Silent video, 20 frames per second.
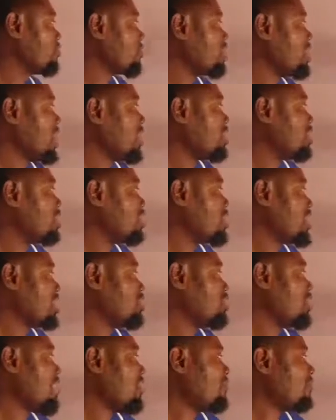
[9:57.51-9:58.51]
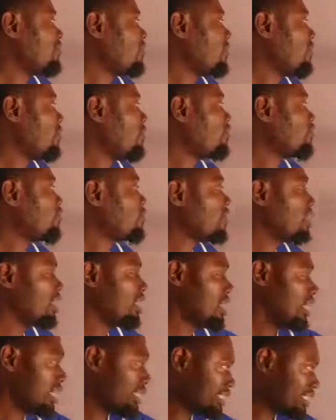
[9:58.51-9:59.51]
check 13 under 4
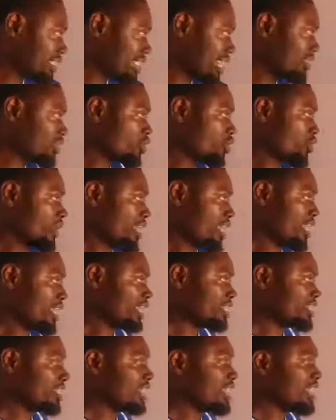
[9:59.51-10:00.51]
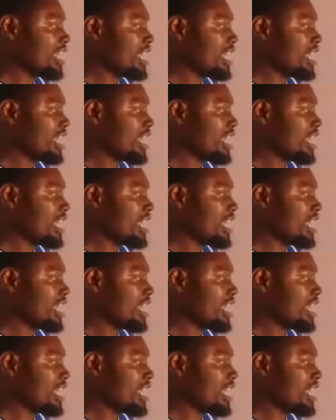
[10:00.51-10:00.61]
extend to 8